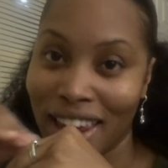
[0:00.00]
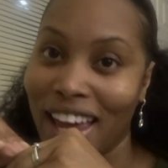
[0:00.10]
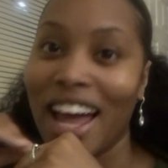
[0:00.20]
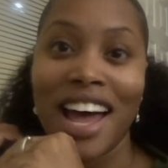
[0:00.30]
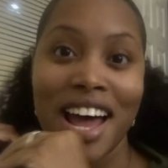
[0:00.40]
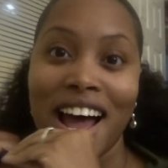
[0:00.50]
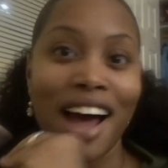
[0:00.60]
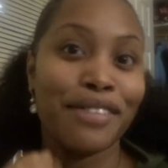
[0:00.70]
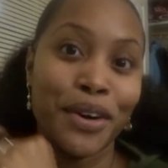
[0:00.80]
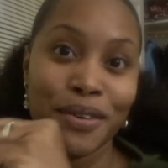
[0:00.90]
Like,
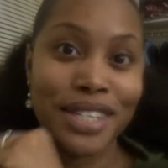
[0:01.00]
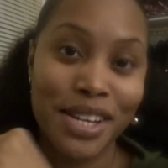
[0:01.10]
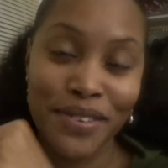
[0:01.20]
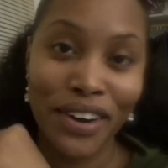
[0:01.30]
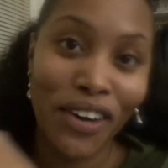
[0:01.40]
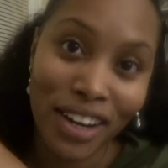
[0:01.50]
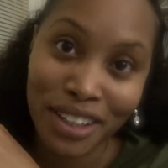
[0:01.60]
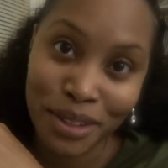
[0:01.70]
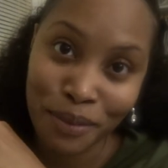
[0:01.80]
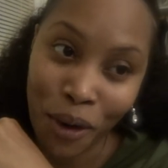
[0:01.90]
I'm not going to say what all
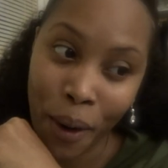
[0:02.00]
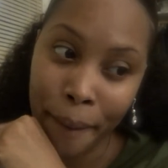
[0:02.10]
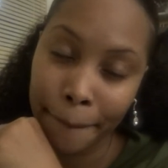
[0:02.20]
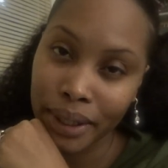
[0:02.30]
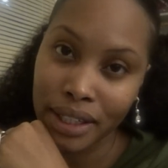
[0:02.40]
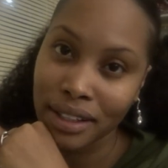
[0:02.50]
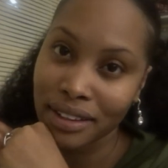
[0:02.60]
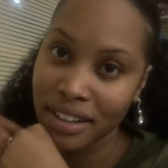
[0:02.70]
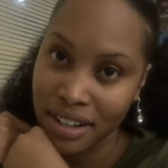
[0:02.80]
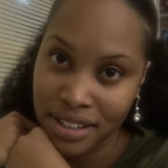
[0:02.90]
of them are, but
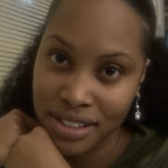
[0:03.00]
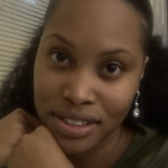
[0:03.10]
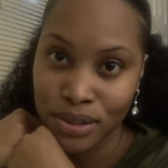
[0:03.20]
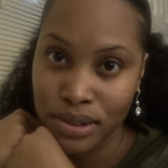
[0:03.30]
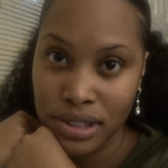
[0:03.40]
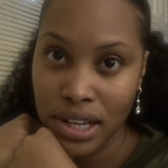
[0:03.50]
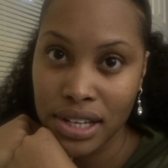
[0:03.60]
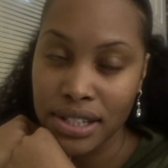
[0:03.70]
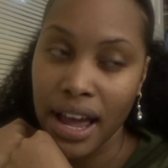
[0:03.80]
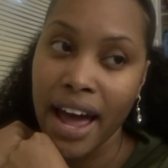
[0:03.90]
there are just those
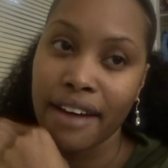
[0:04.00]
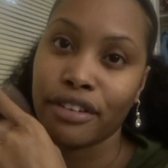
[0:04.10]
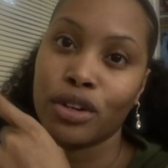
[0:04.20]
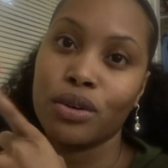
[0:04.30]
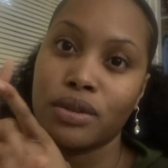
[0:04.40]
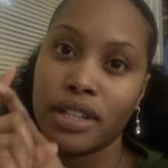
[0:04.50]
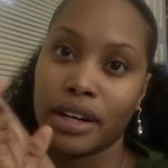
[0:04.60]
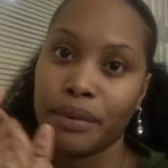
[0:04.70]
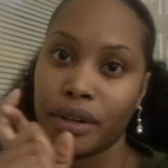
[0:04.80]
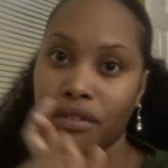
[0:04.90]
things. I have goals that
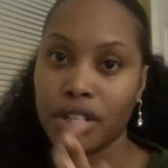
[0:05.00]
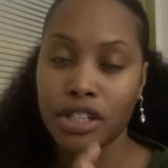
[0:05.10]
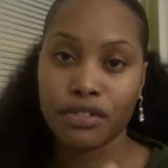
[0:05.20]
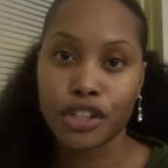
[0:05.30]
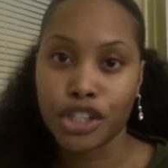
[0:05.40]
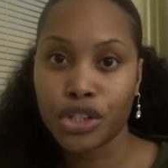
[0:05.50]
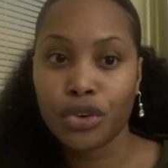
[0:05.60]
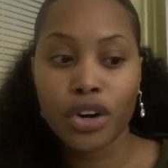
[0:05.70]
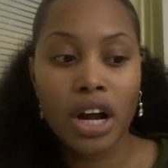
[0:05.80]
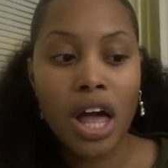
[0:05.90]
I want to reach for
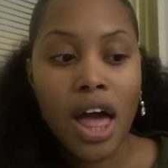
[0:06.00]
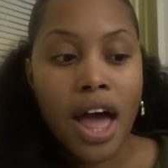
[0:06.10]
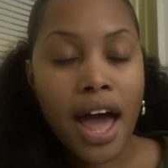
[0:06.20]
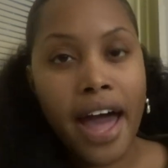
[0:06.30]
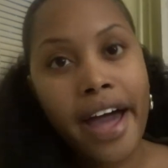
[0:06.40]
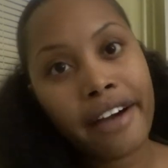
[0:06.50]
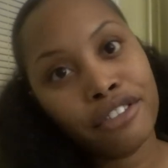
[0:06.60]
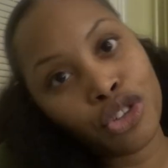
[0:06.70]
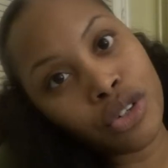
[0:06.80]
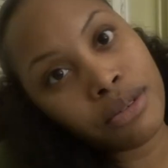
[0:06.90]
sure. I
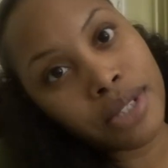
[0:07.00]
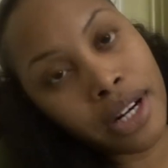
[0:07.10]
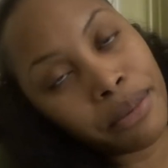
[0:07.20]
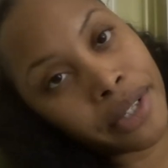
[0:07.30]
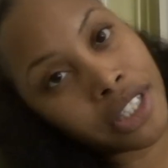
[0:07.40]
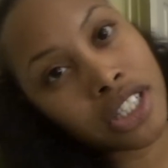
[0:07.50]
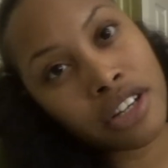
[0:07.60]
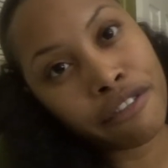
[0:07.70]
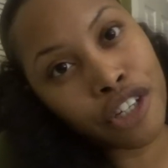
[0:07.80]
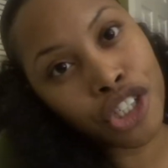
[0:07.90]
have dreams that I want to
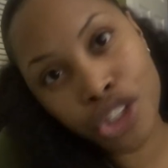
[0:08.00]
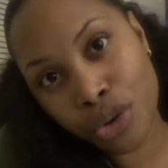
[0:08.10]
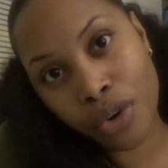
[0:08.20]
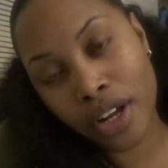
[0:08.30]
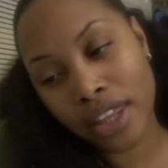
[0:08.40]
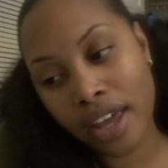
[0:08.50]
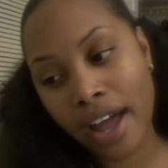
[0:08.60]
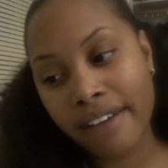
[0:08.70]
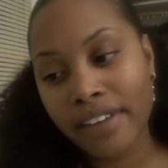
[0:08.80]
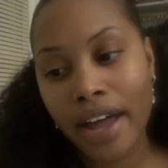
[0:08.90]
achieve for sure, and they
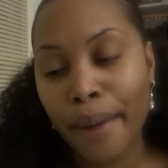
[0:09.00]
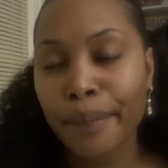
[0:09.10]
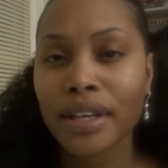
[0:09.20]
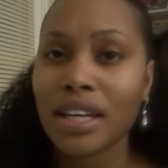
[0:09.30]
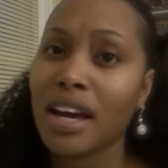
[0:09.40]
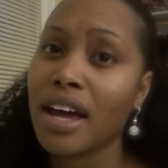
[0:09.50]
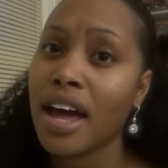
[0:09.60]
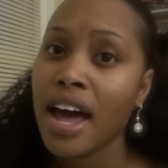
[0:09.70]
haven't happened yet.